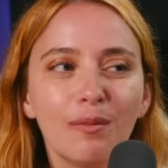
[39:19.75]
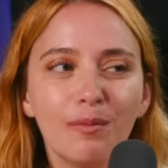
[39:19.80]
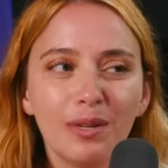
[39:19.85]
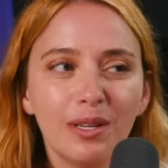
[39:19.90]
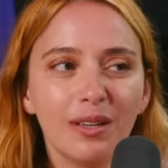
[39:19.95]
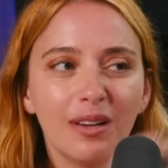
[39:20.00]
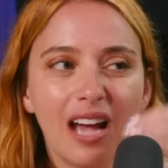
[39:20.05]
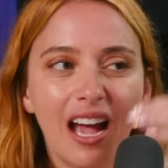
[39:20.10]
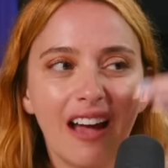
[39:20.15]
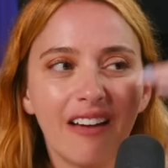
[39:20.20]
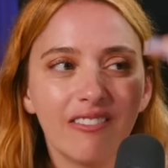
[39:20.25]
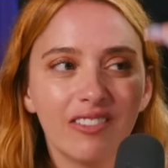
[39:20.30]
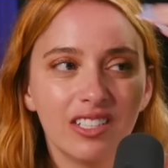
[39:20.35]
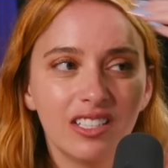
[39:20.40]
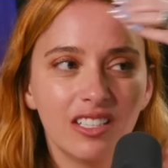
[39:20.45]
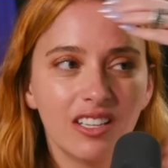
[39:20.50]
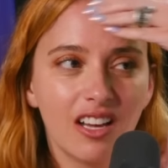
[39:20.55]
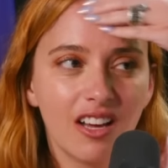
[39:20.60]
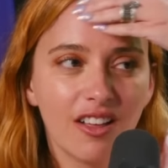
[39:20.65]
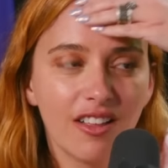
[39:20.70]
to be
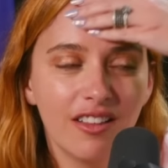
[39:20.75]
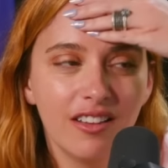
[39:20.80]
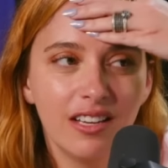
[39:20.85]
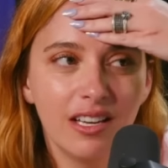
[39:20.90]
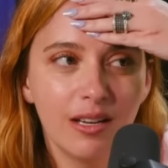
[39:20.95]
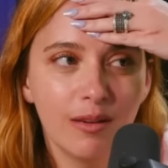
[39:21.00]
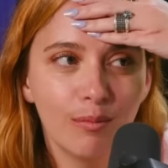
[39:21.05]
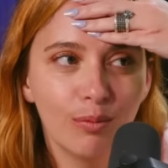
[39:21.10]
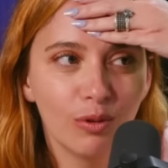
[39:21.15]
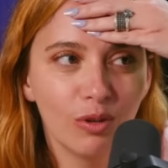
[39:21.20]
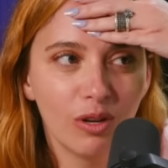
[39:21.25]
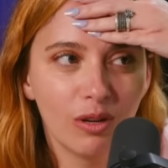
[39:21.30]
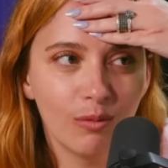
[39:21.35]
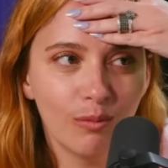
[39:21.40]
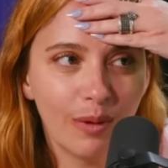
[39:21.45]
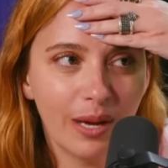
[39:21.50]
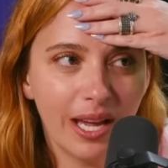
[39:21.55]
having a nipple on my